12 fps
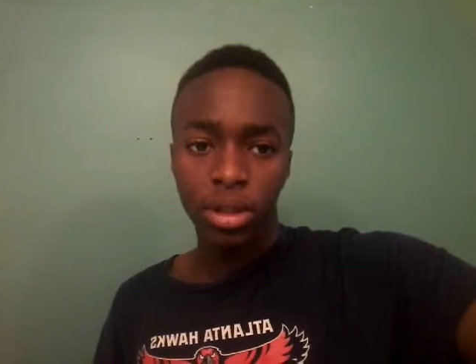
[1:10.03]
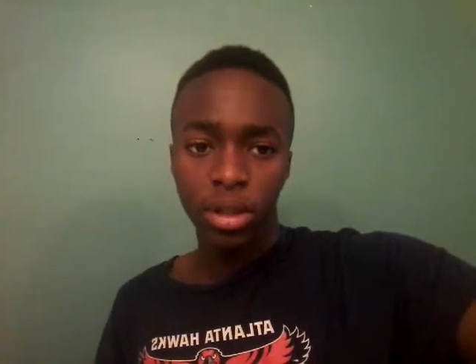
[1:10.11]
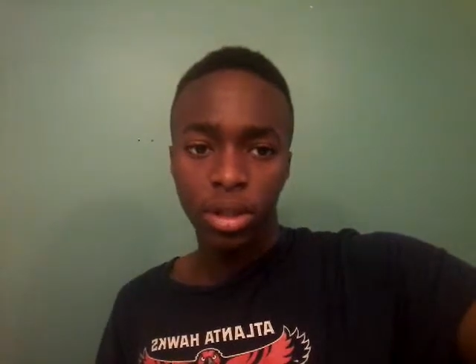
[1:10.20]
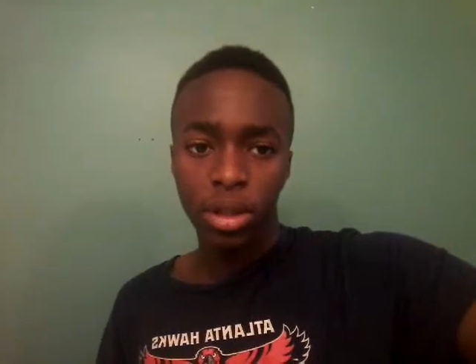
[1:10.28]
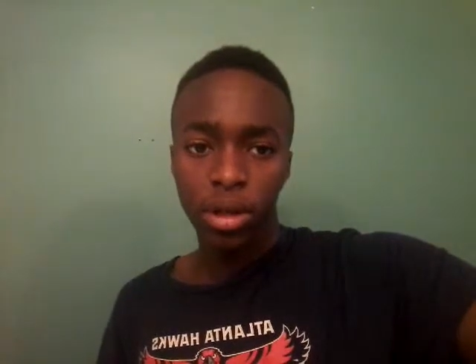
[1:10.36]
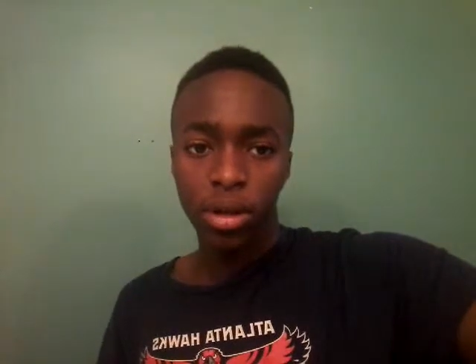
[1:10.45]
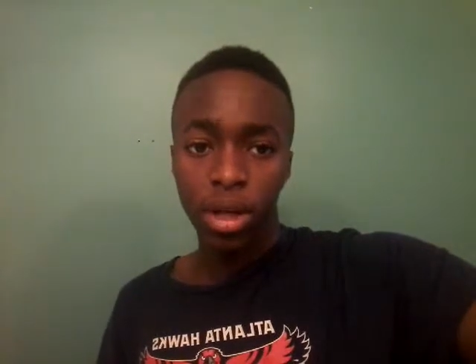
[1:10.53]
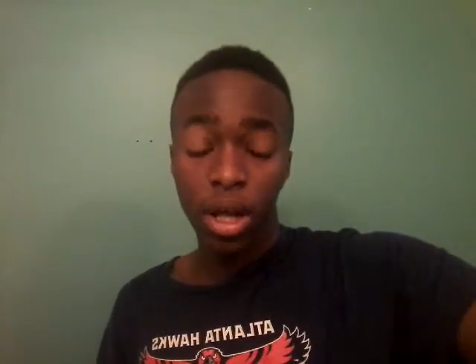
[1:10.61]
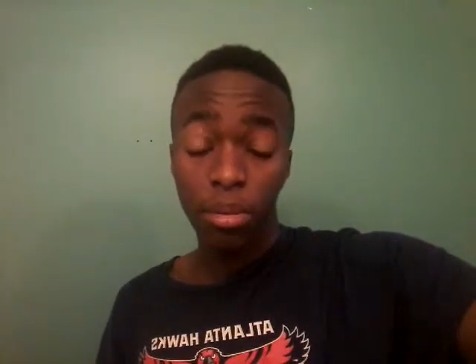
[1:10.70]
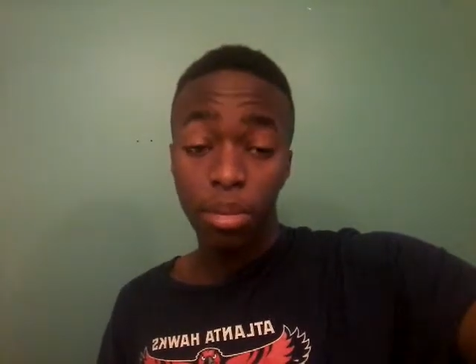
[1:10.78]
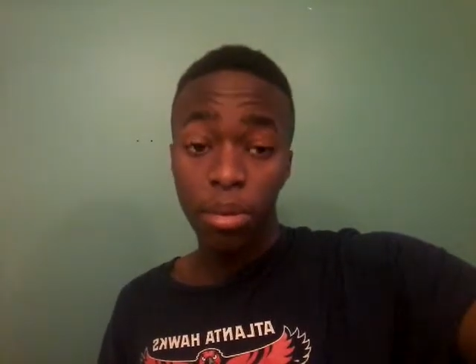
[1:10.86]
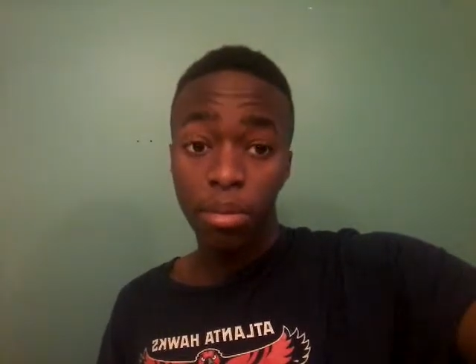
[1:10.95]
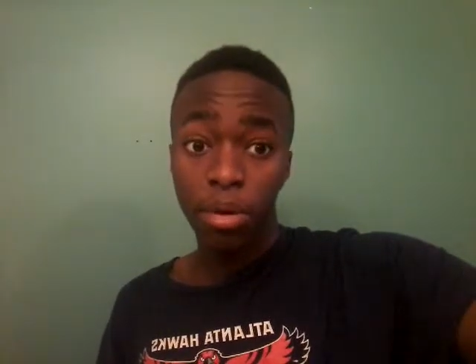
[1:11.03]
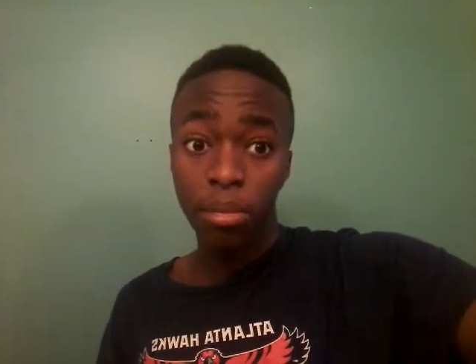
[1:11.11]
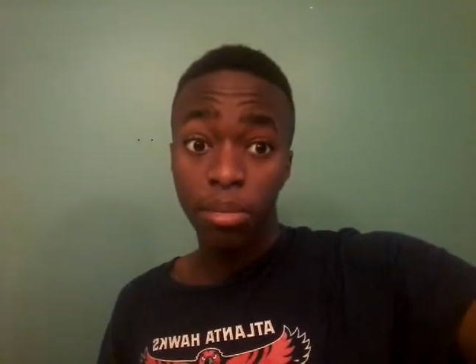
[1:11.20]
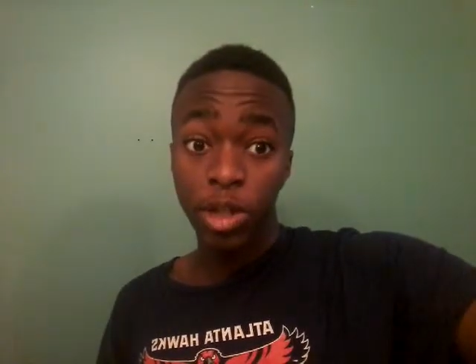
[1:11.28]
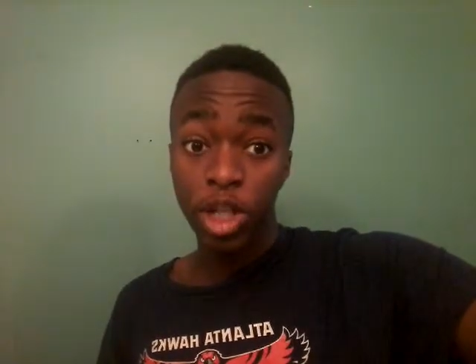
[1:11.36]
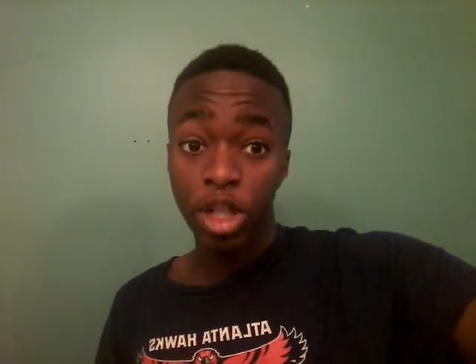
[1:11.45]
A lot of people didn't
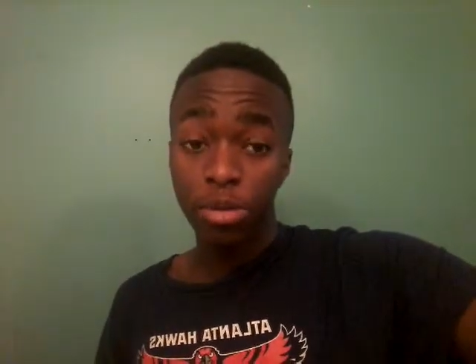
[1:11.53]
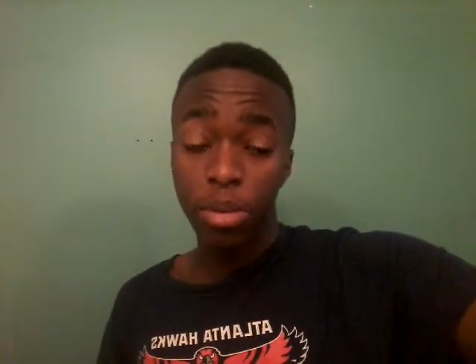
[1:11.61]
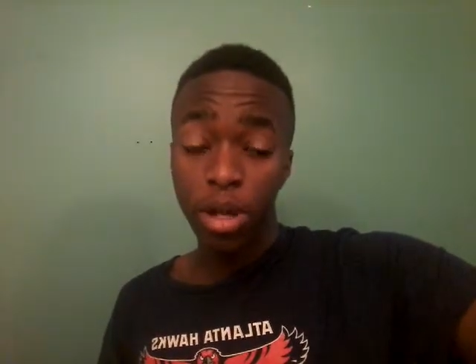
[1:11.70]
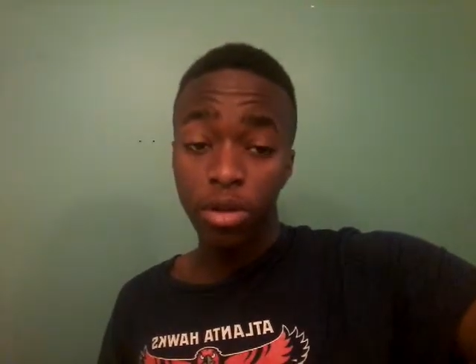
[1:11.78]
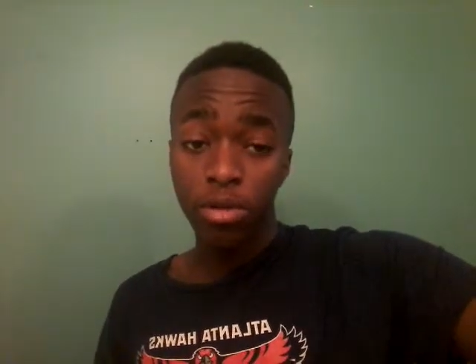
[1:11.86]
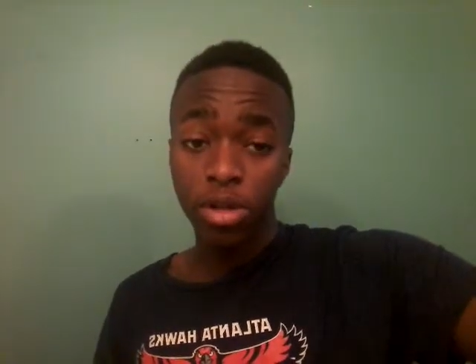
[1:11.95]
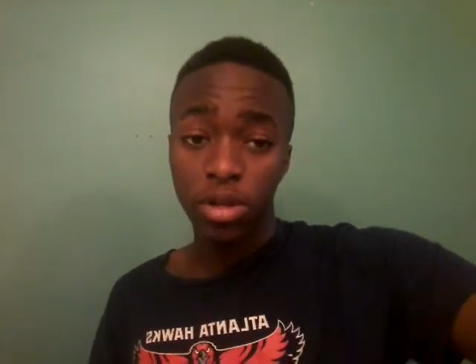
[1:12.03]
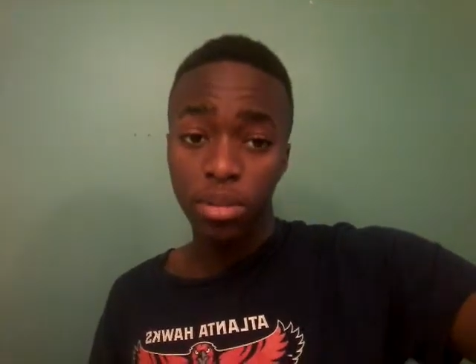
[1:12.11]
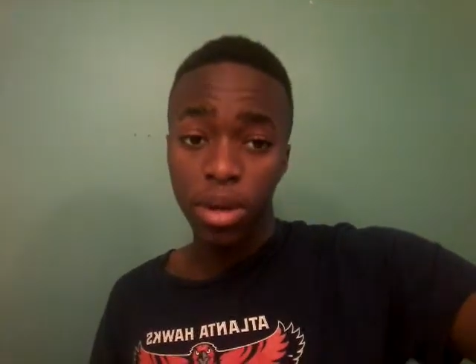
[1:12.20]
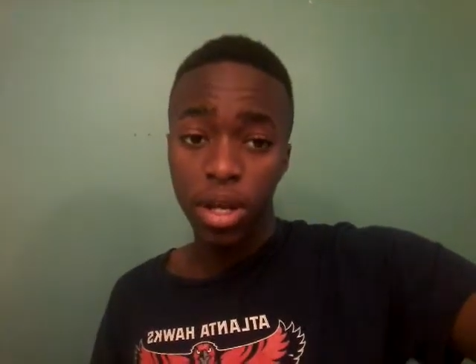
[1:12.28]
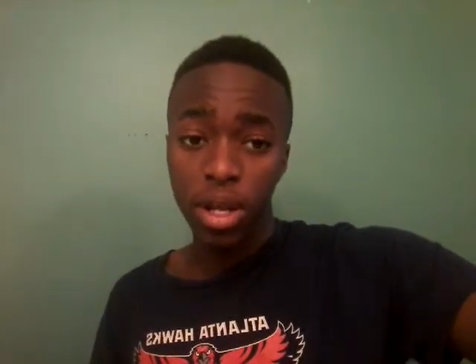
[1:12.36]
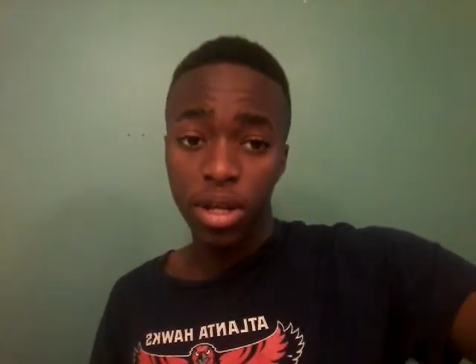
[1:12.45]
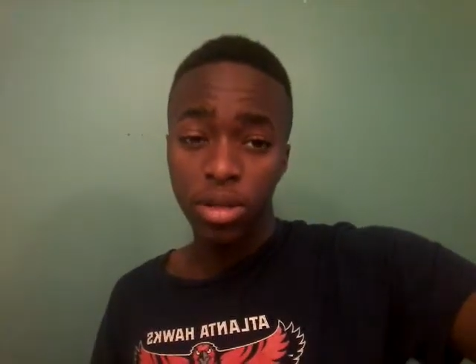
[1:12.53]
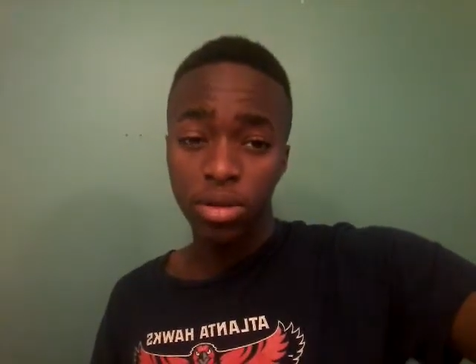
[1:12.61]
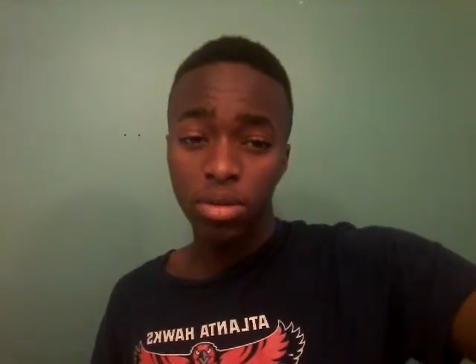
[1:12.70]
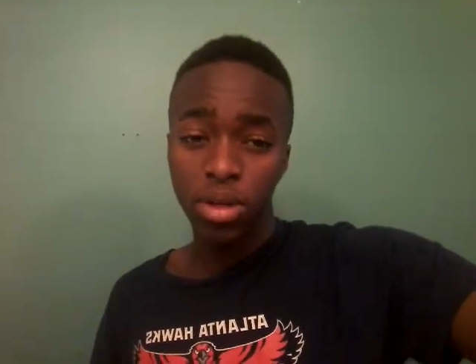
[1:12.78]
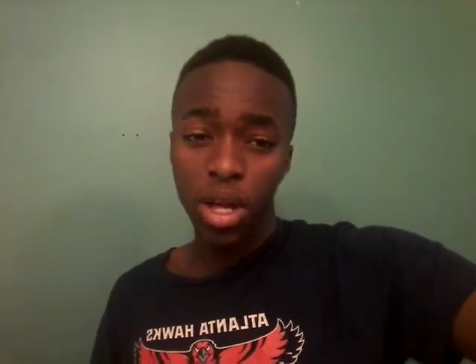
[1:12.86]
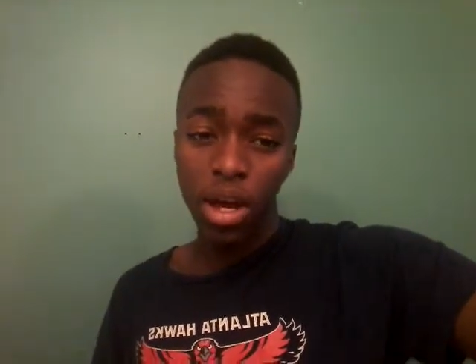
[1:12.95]
participate in WrestleMania, so
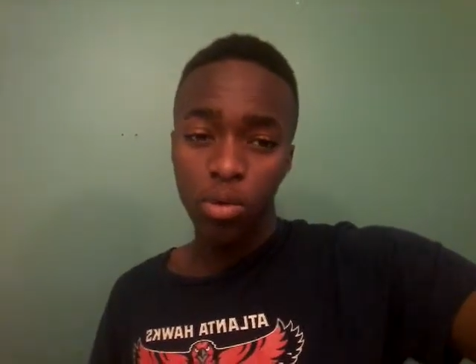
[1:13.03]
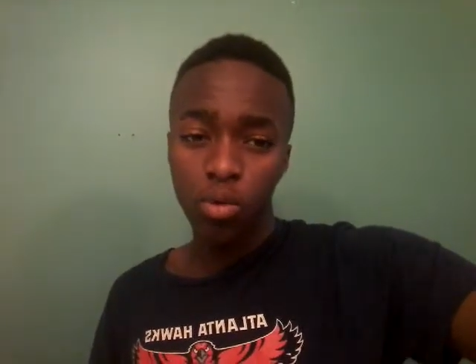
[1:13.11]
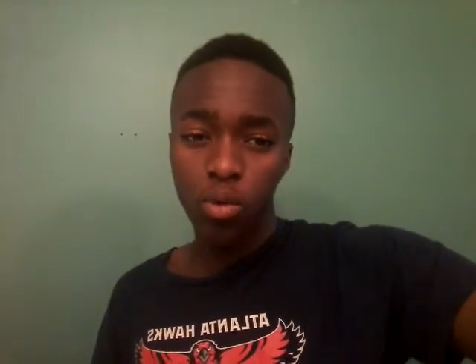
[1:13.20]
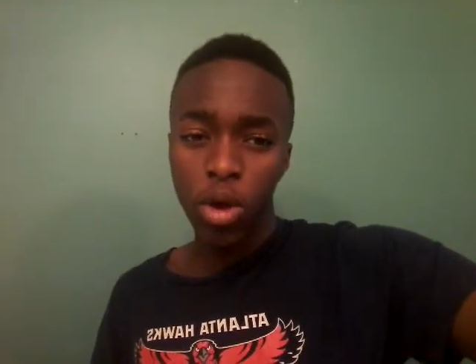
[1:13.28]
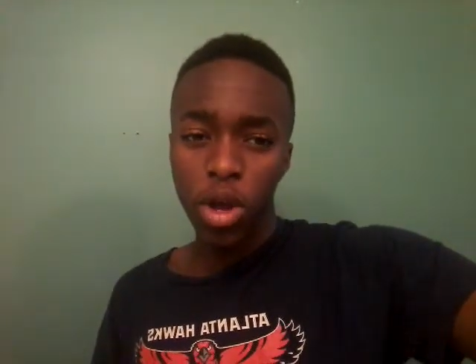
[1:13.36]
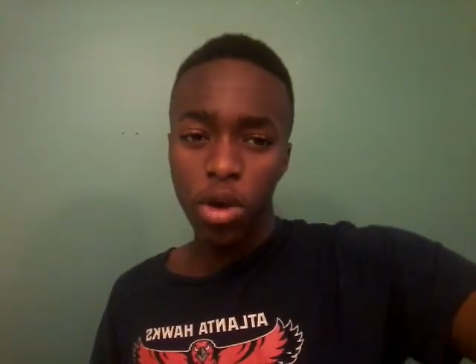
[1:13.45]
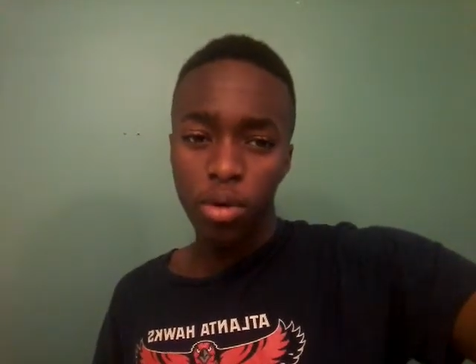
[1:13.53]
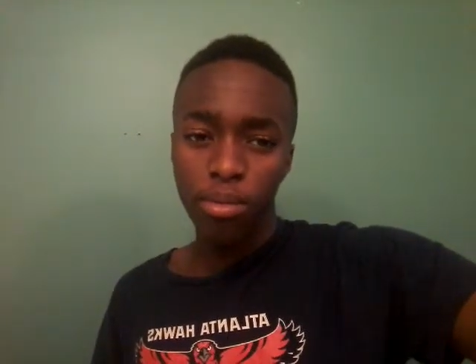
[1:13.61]
it's kind of weird.